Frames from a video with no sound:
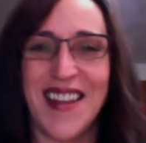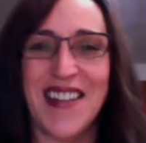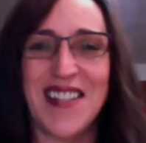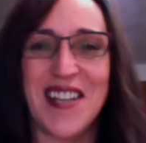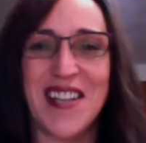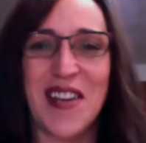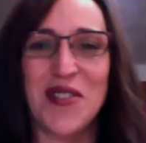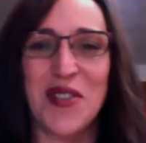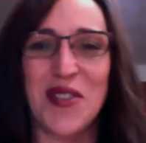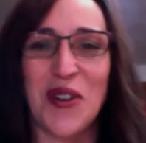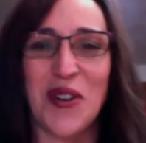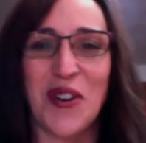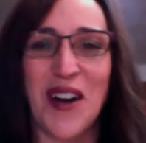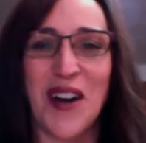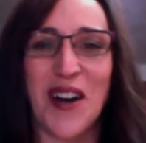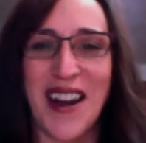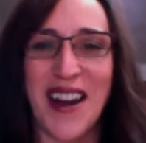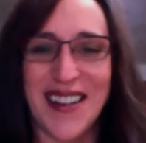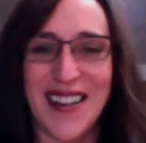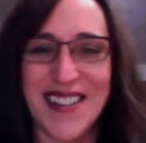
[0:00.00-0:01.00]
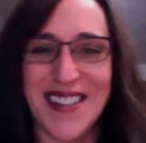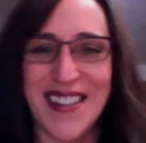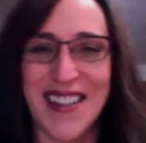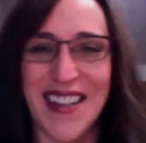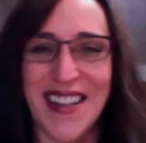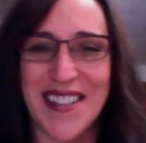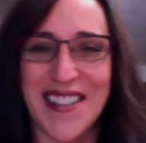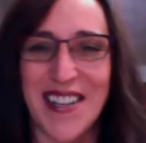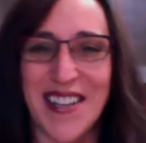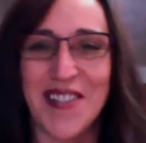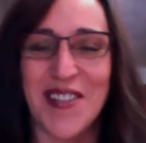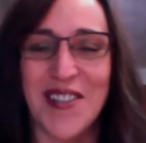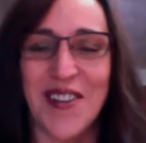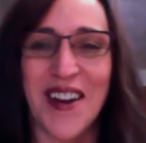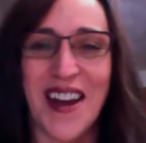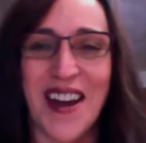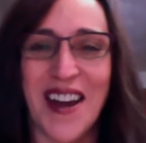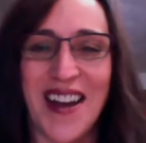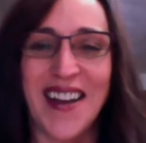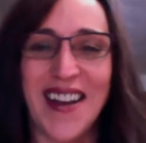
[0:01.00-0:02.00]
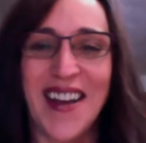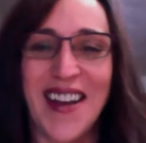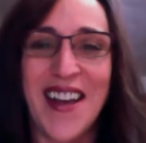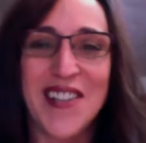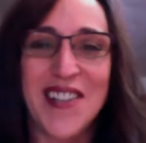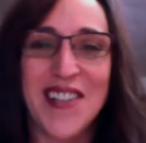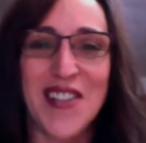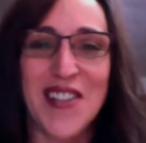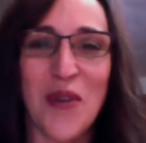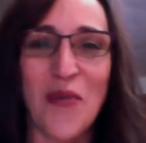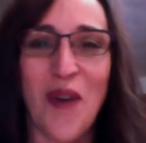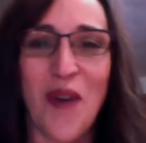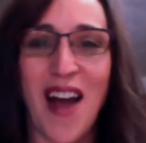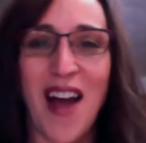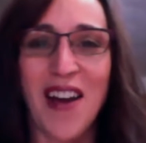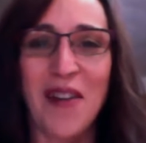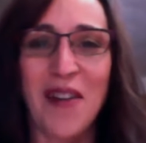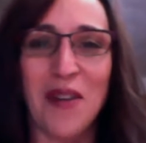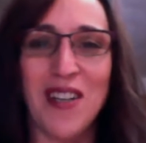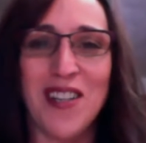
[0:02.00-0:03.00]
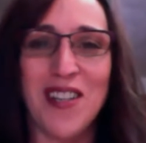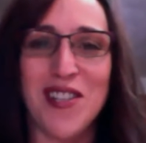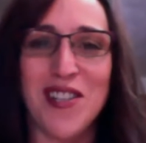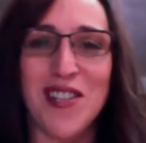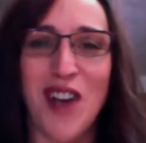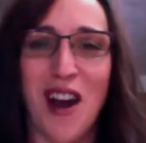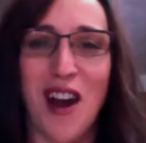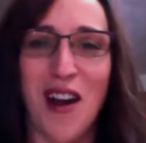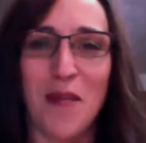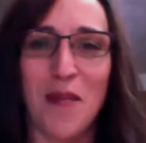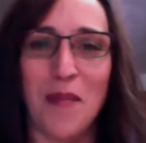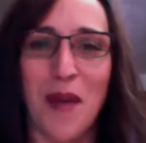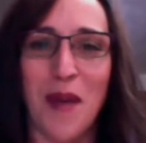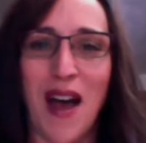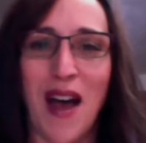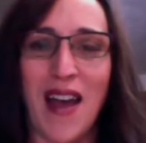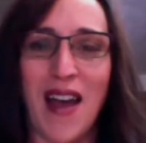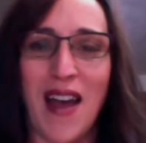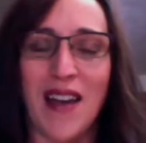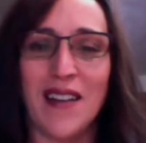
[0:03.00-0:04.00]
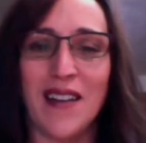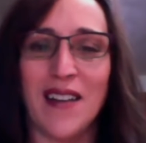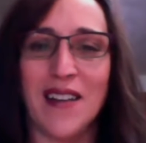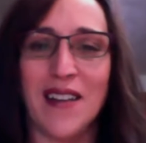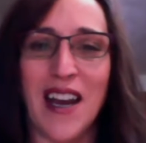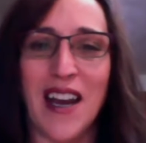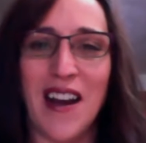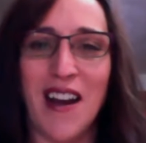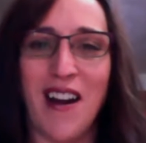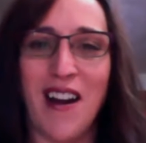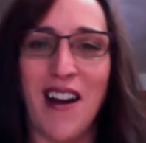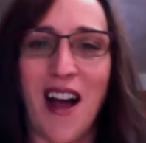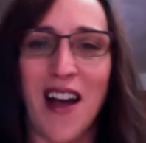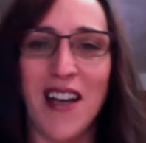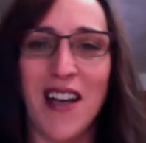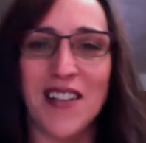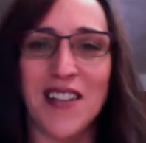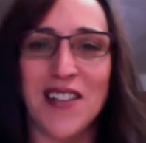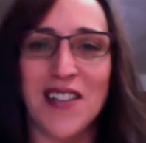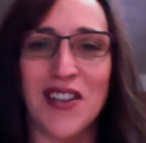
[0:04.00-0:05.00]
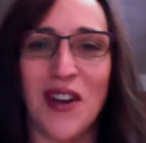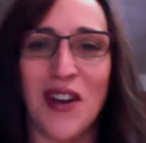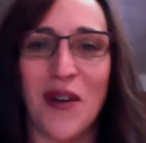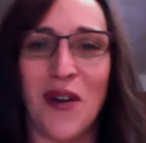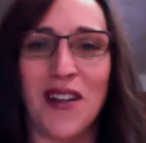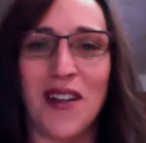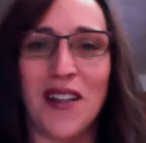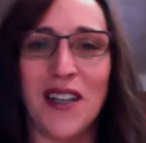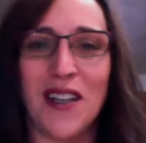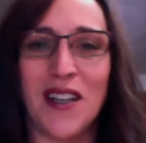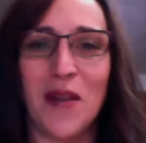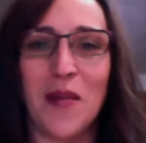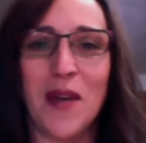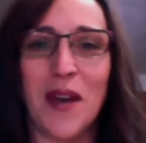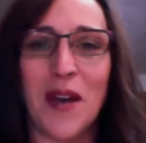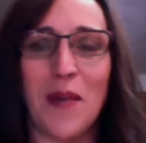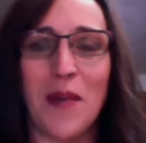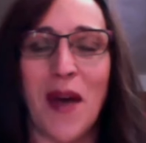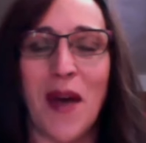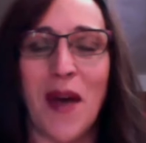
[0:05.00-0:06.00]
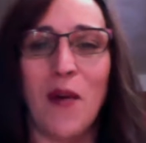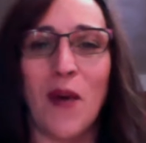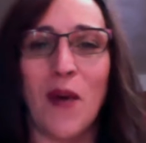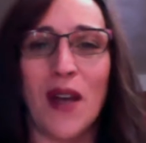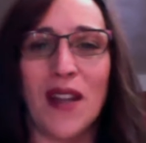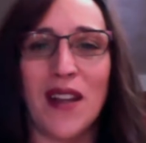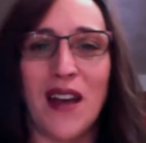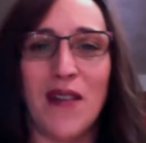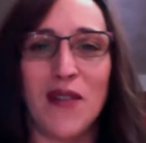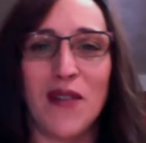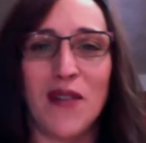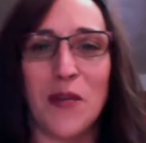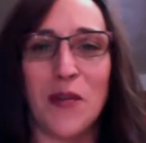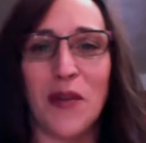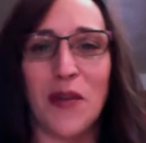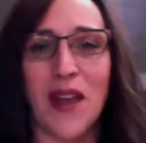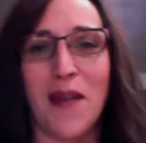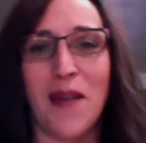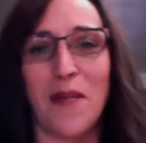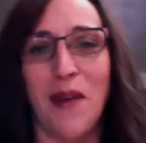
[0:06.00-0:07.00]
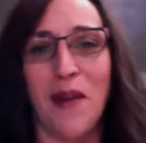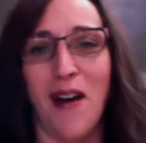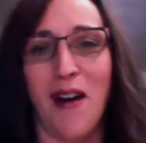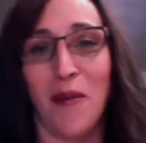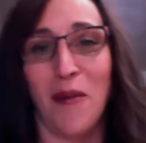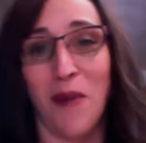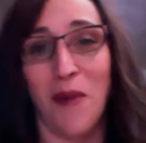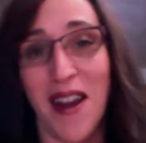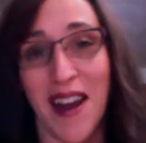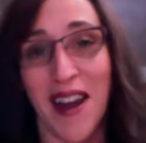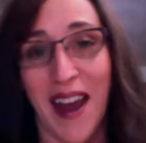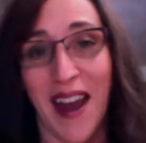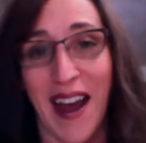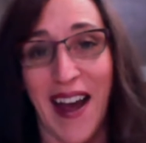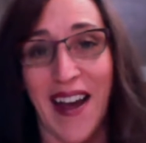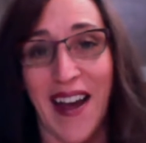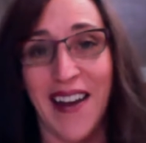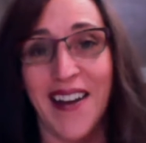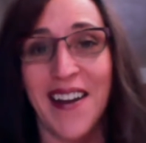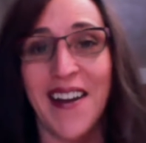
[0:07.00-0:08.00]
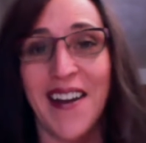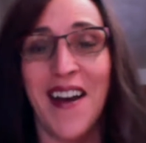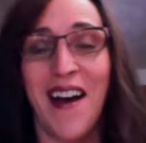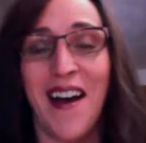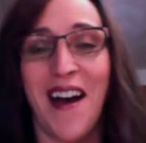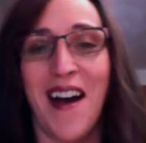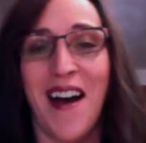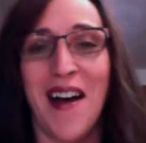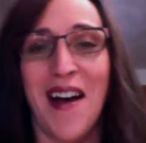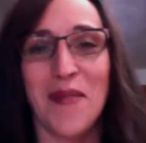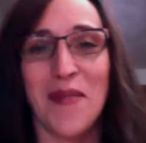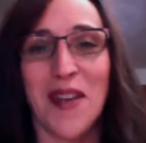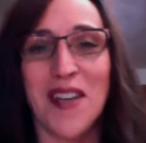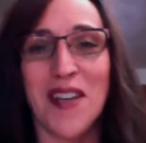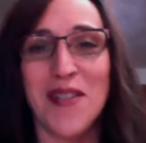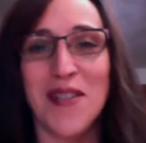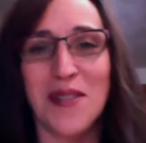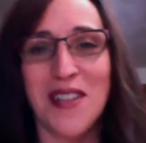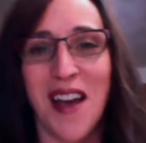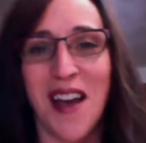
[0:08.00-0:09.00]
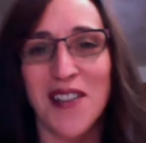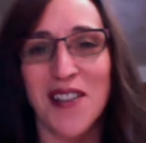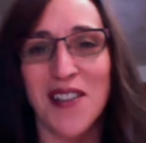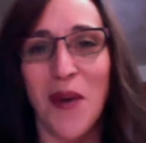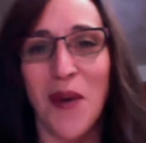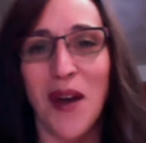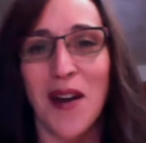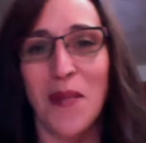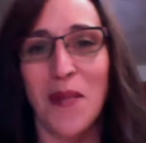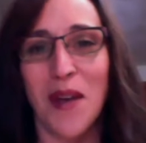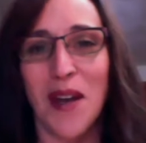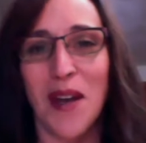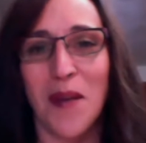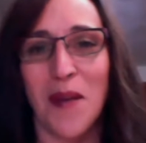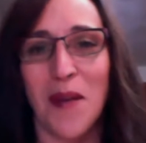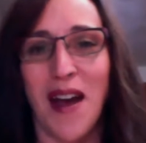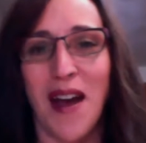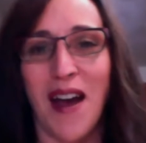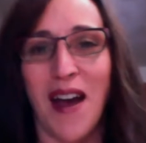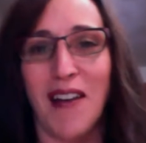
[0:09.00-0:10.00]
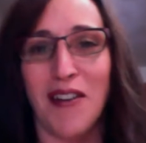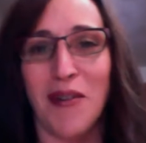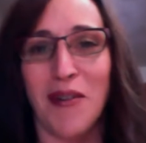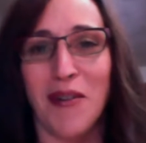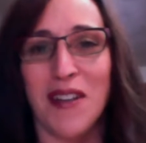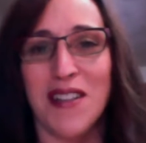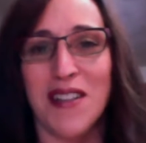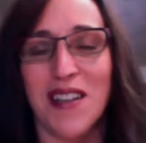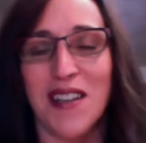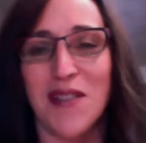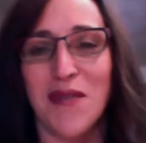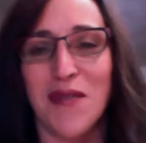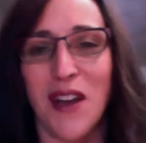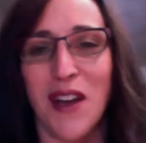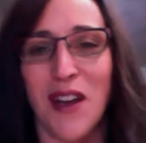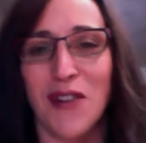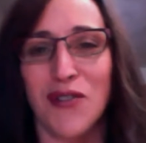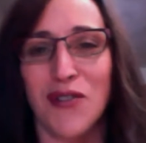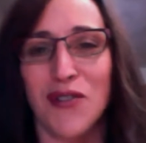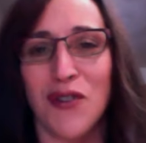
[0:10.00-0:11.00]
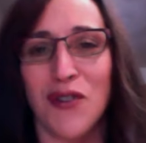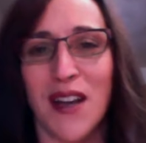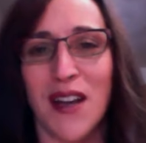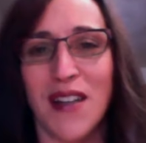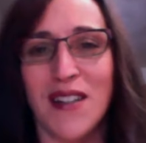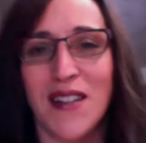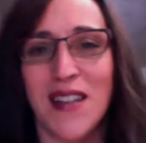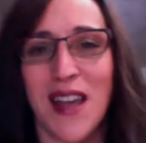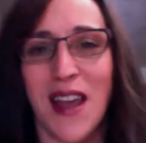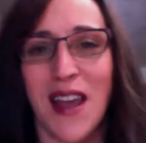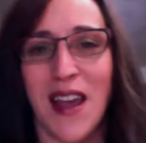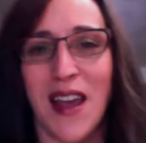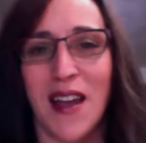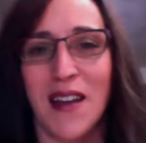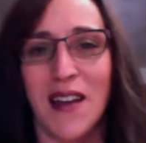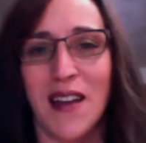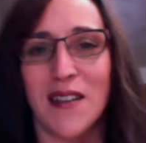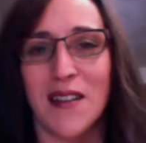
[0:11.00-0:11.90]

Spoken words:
sounds great. That sounds great. So why don't we start by letting our audience know a little bit about what Love with a Plan Part 1 had, because we talked quite a bit about how you identify your traits and